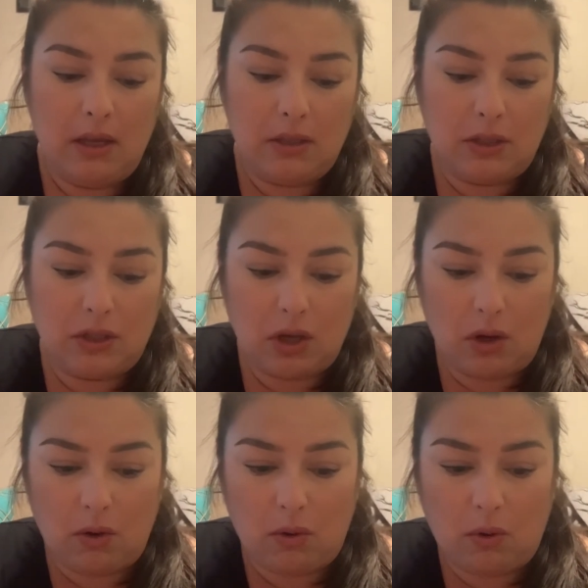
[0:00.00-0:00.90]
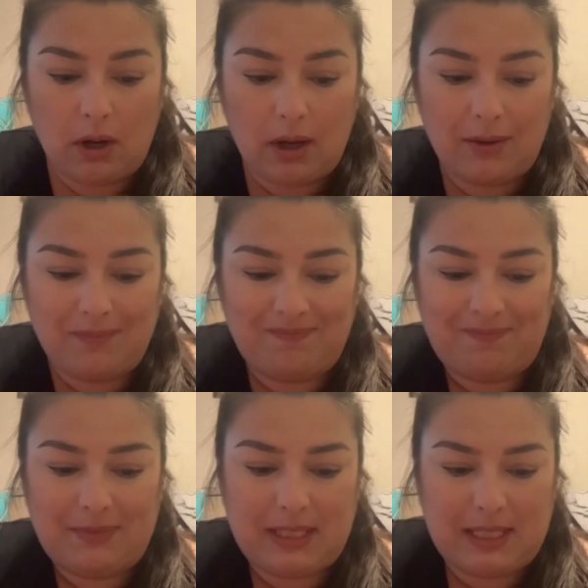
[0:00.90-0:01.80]
So
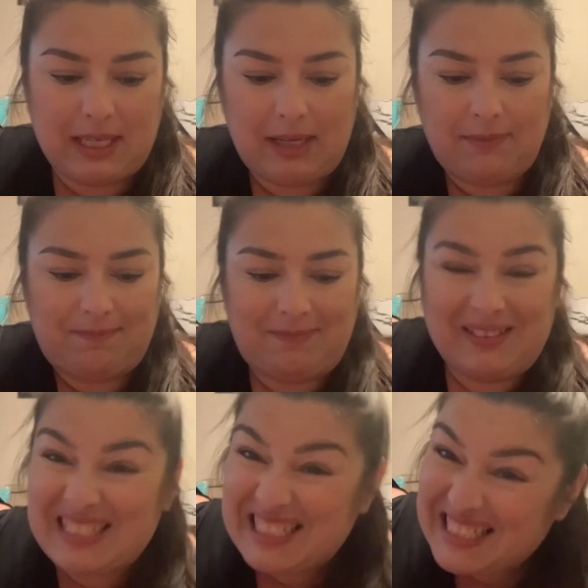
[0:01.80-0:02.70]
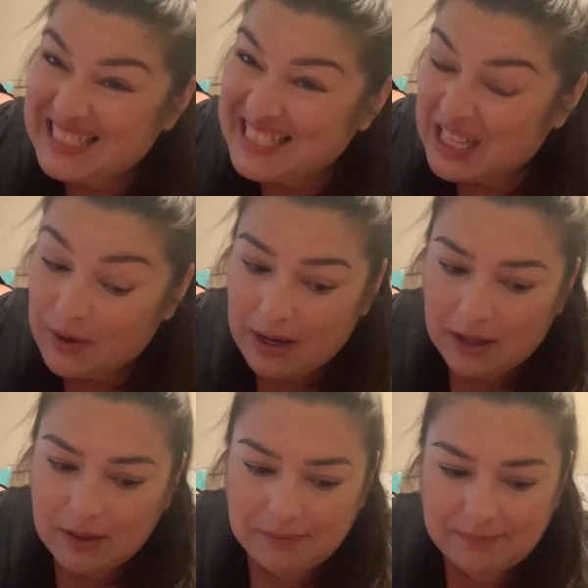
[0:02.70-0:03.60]
let's see. Can you
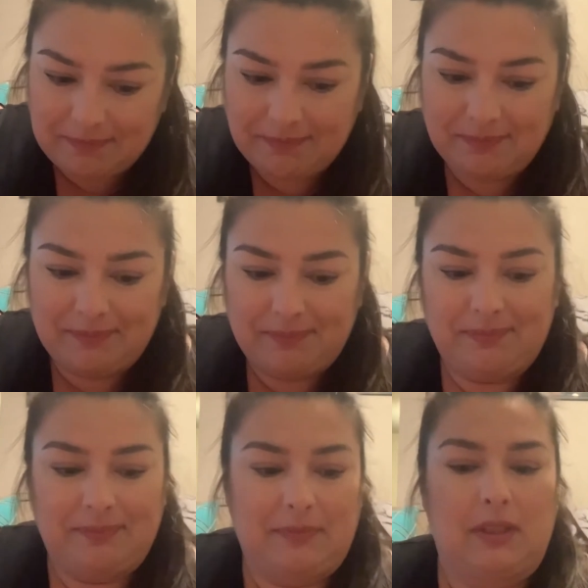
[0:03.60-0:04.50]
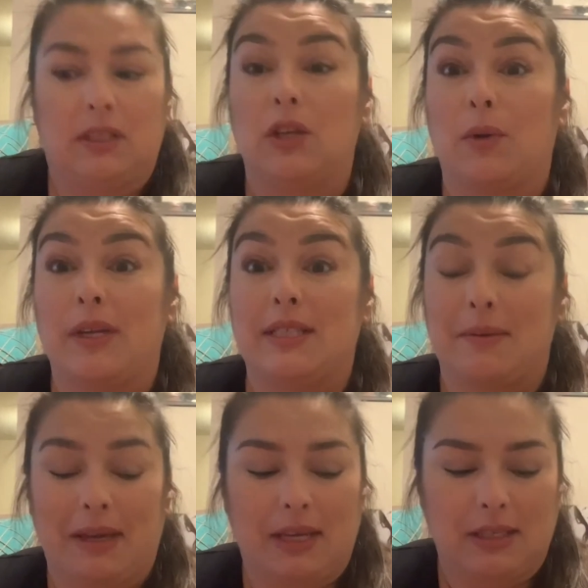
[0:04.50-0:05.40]
hear it? Noisy.
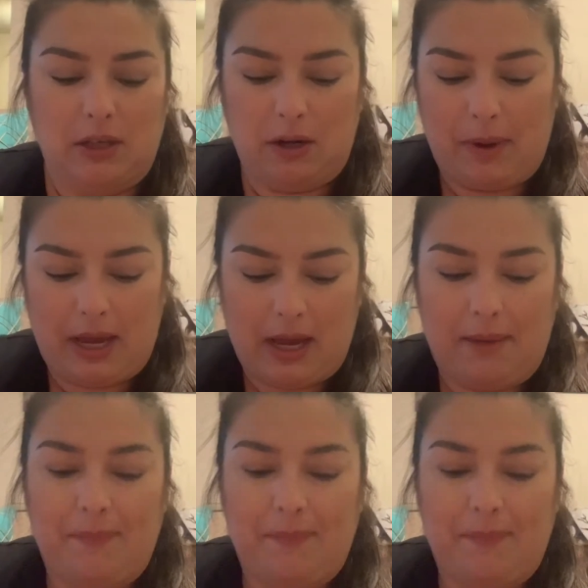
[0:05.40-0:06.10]
My kids are going to wake up.